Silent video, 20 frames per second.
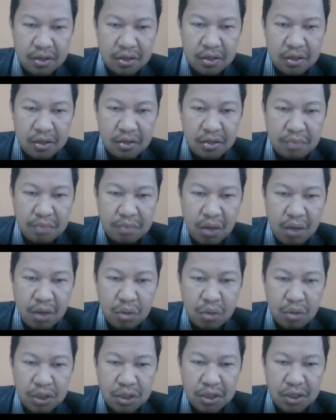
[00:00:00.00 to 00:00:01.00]
the
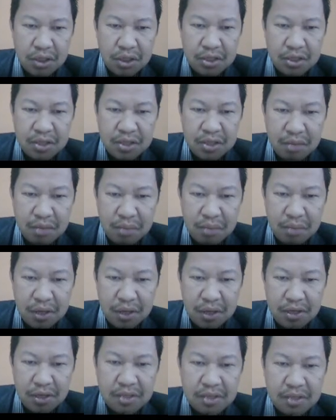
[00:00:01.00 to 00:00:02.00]
power in the
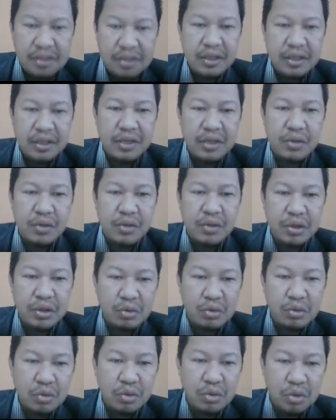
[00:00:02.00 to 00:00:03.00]
sideband is equal
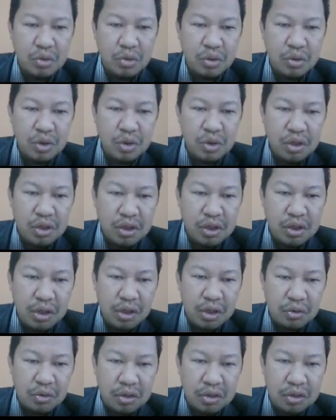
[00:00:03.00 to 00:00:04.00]
to
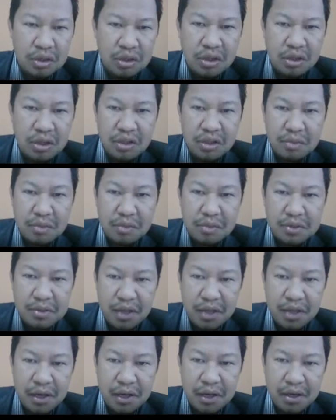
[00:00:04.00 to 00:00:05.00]
around
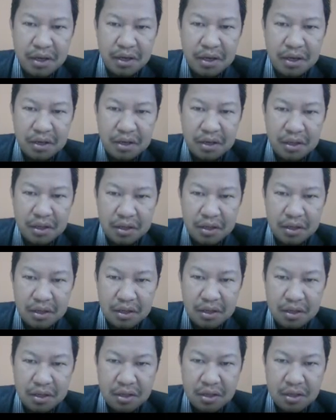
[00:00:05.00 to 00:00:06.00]
33%.
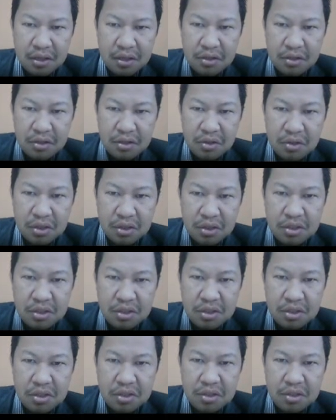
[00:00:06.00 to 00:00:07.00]
So this
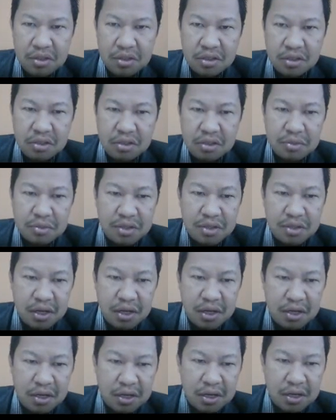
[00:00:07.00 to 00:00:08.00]
is
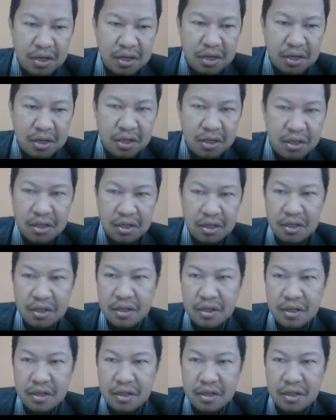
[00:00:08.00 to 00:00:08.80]
33% here.